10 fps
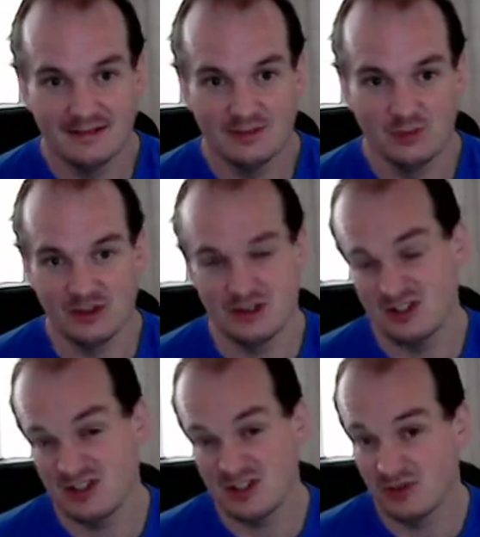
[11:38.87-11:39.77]
we
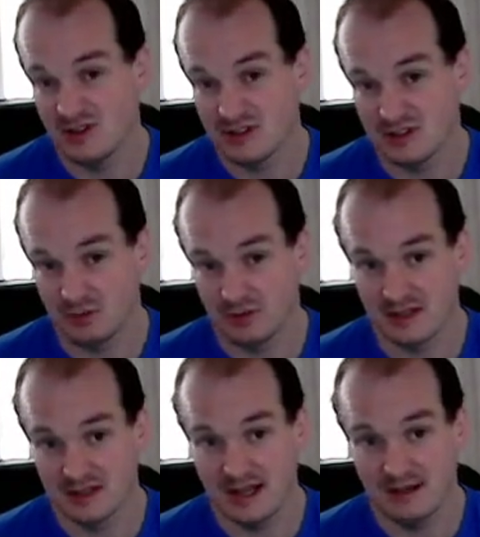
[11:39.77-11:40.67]
shield this because it will
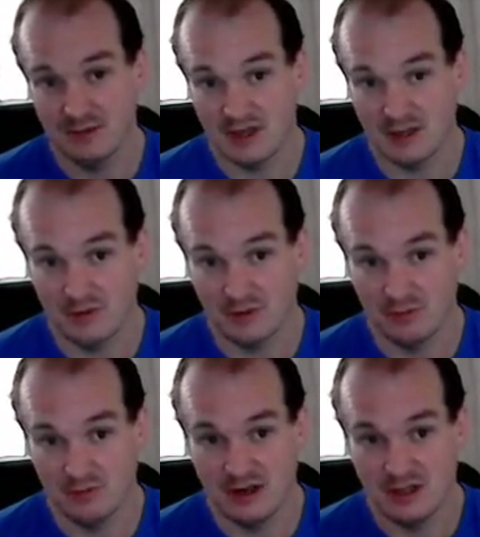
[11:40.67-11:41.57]
take us out, and we've got
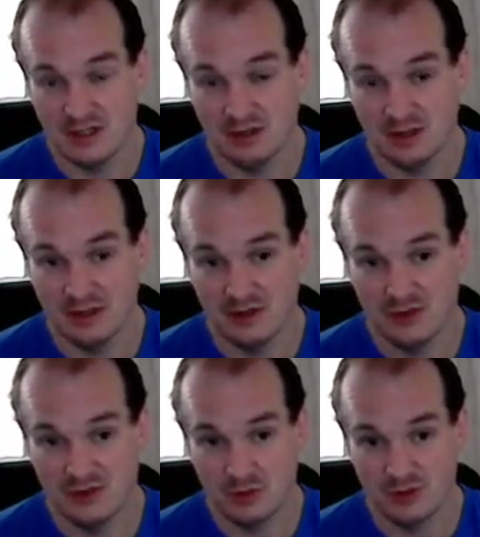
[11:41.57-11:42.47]
energy loaded,
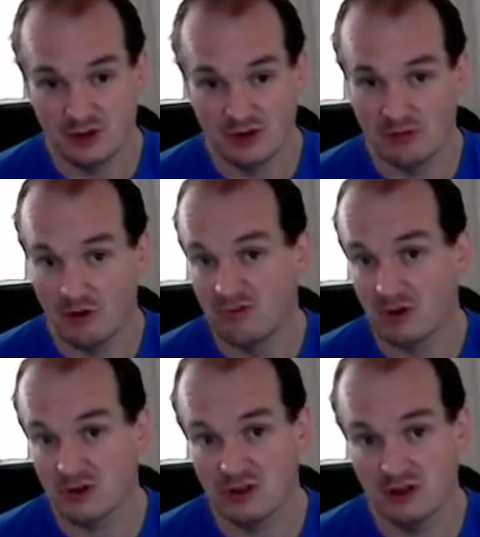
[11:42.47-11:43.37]
so we're just going to throw a
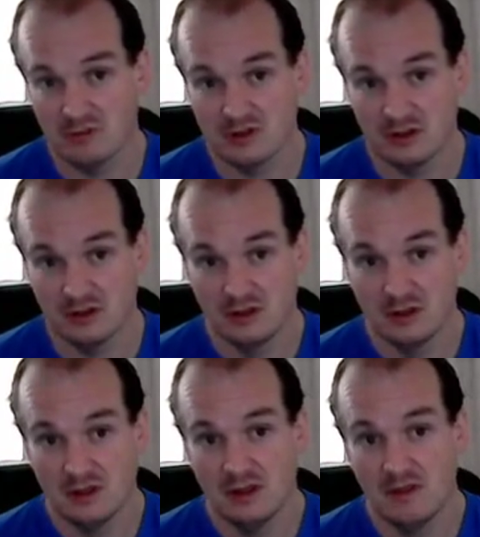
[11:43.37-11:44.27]
Rock Slide in return.
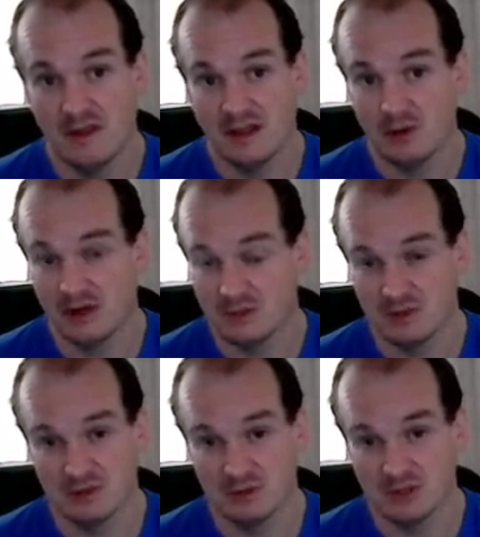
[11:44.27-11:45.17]
They quickly
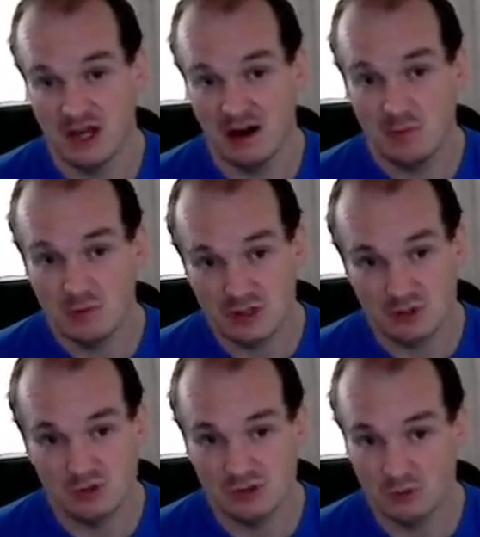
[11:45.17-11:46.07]
switch into a Cherry, which is
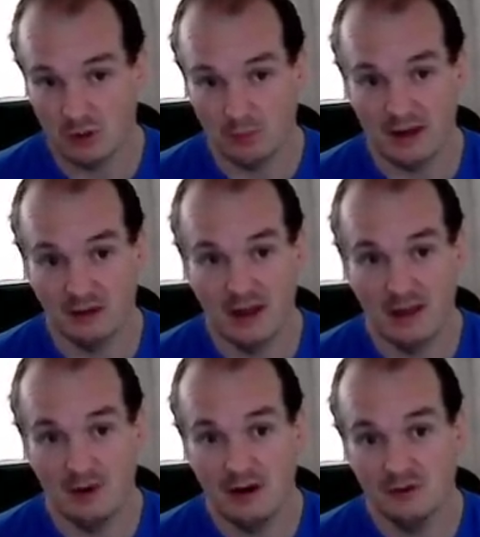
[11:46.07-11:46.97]
good, well played on their
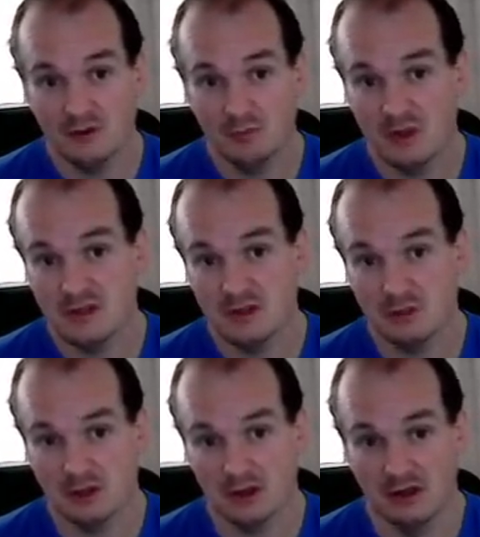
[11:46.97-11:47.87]
part, but it's still
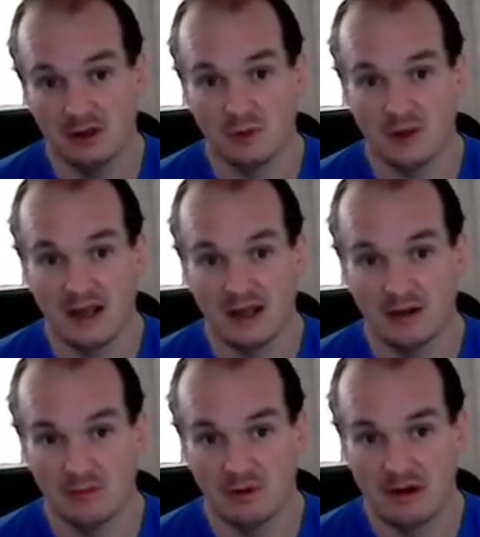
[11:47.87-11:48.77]
going to hurt when they land
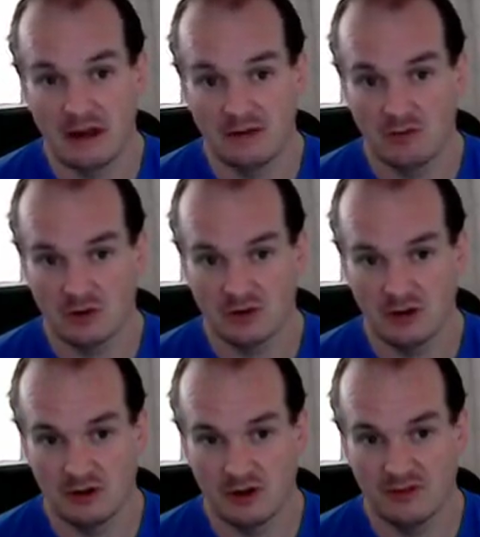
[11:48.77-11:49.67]
a Rock Slide
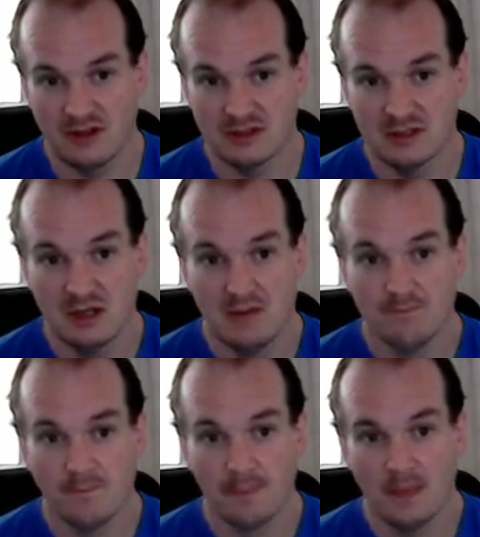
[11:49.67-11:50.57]
on their face.
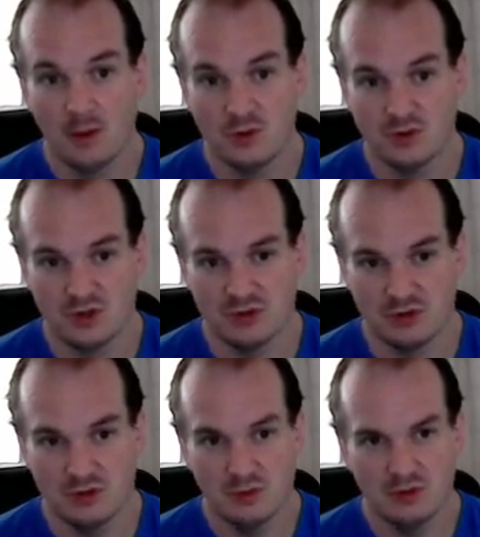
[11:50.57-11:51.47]
We switch to
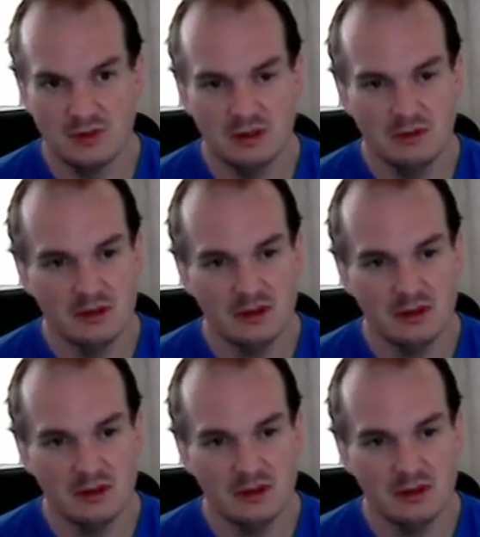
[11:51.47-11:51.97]
Azumarill.